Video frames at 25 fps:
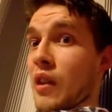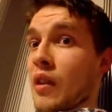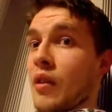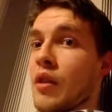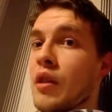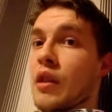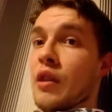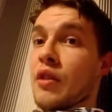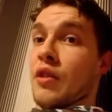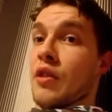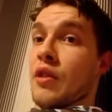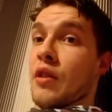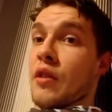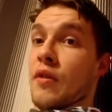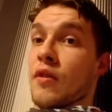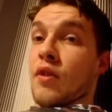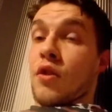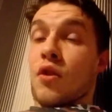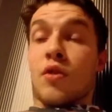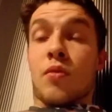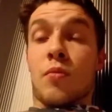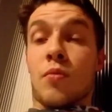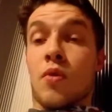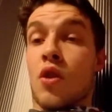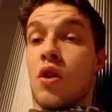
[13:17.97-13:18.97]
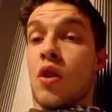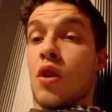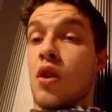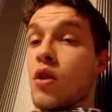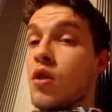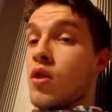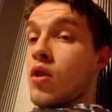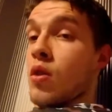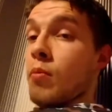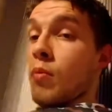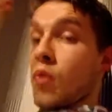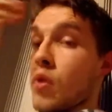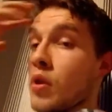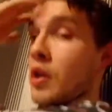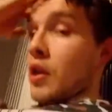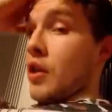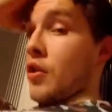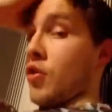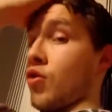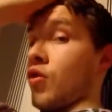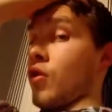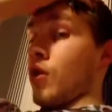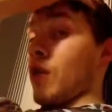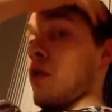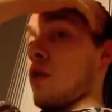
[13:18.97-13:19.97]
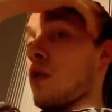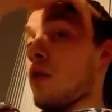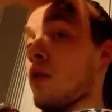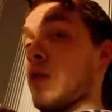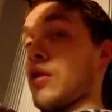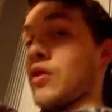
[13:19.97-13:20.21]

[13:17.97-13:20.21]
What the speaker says: And as I said, there's a lot more history around